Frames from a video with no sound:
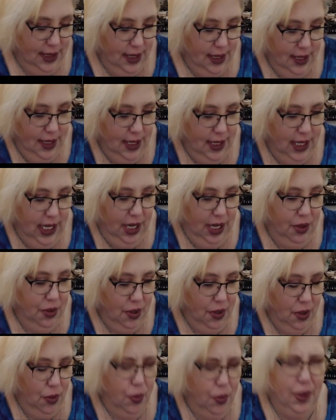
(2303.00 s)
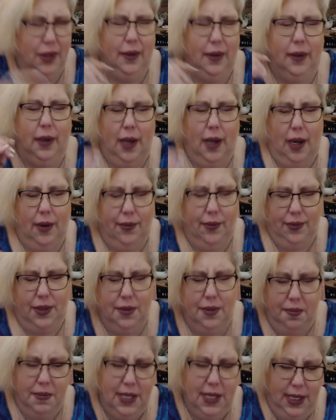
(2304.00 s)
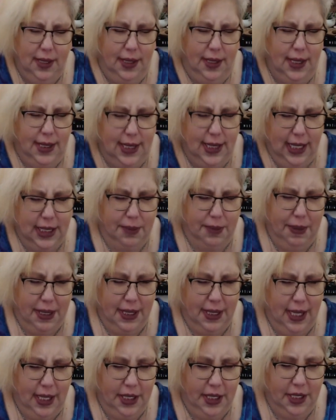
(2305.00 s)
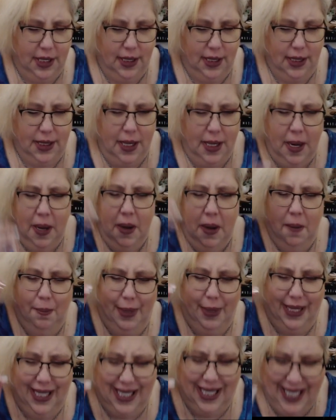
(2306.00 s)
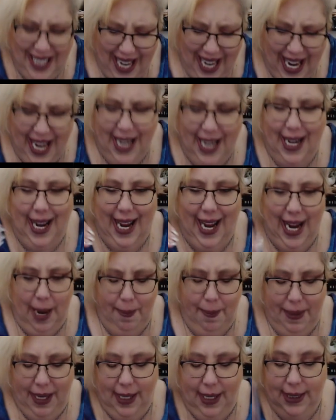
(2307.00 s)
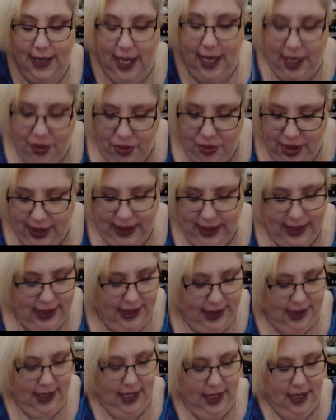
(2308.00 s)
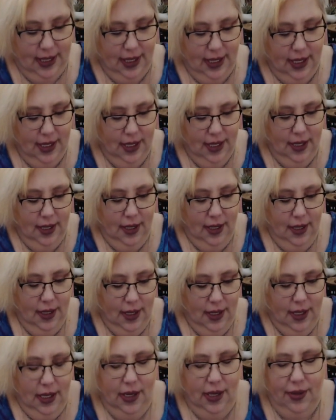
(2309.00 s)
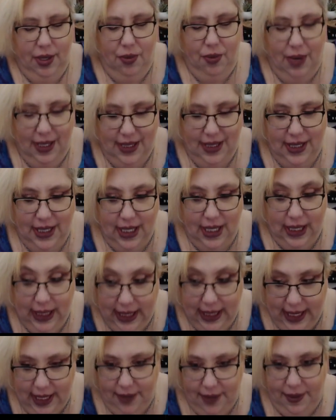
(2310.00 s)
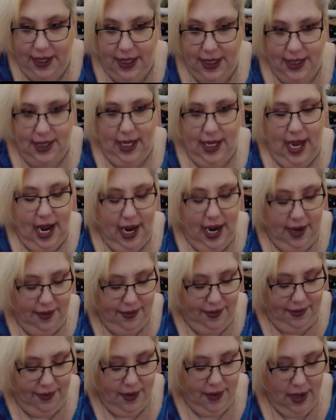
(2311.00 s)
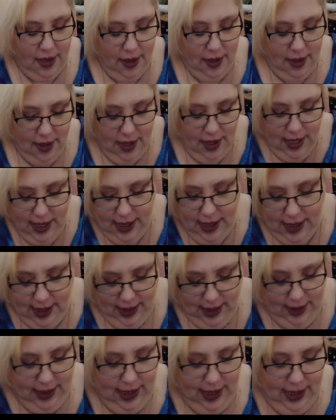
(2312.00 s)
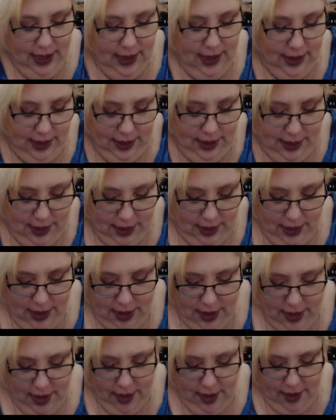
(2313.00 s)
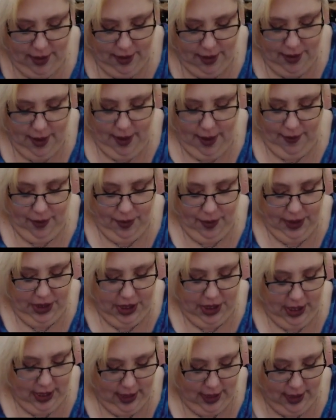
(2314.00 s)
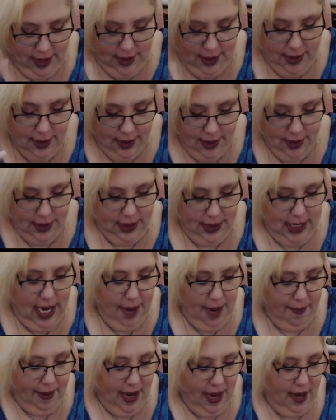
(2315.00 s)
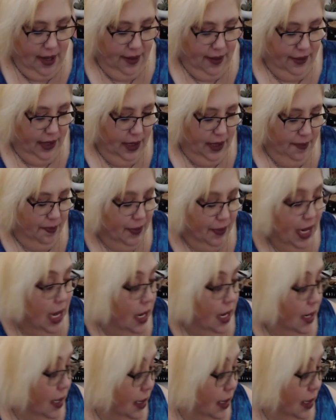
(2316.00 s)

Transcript: he would love to meet these expectations, but it can't happen. It's unrealistic. If he wants to live his life, he needs, you know, everyone to snap out of it. Now,